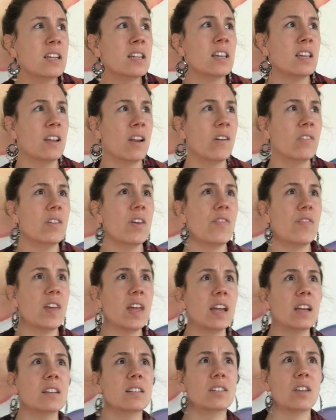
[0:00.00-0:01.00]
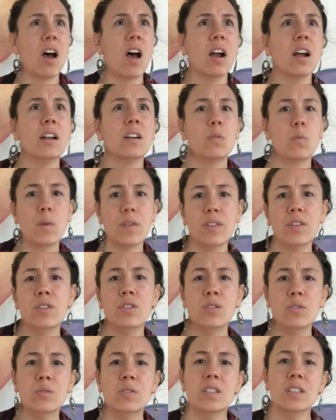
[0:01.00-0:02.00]
you know, that things aren't what the
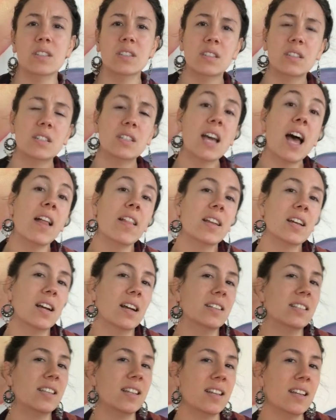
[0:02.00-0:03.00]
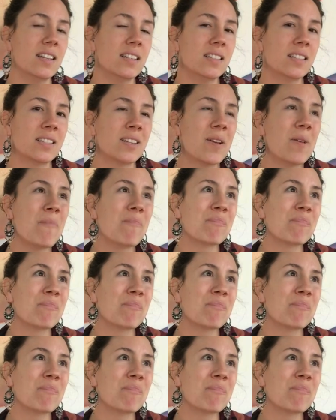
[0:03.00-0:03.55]
news is telling us it is.